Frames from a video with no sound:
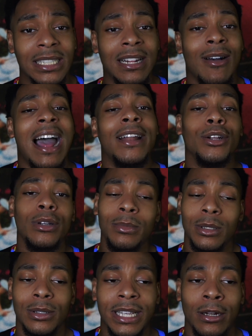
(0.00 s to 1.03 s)
Now I knew he was
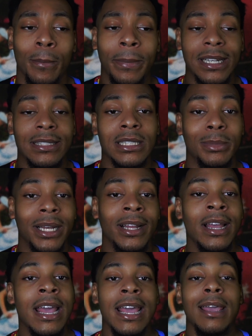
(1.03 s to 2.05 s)
gonna stand on business, but
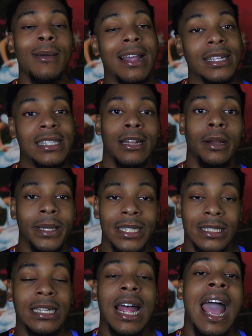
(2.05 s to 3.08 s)
he would have to stand on
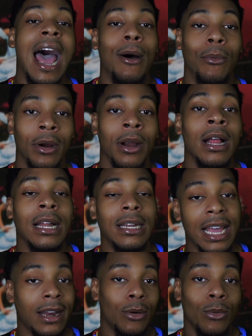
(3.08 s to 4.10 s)
business an hour
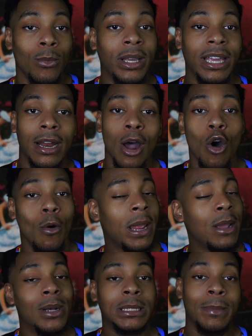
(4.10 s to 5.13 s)
later when we get home. He
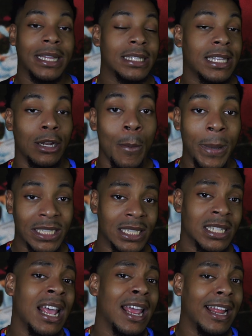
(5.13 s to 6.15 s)
wasn't about to stand on business
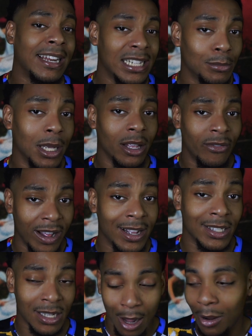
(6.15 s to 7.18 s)
in this motherfucking
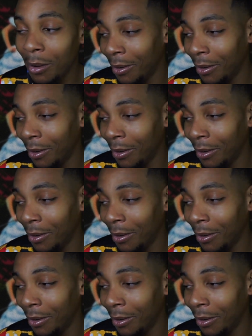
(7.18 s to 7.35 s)
store.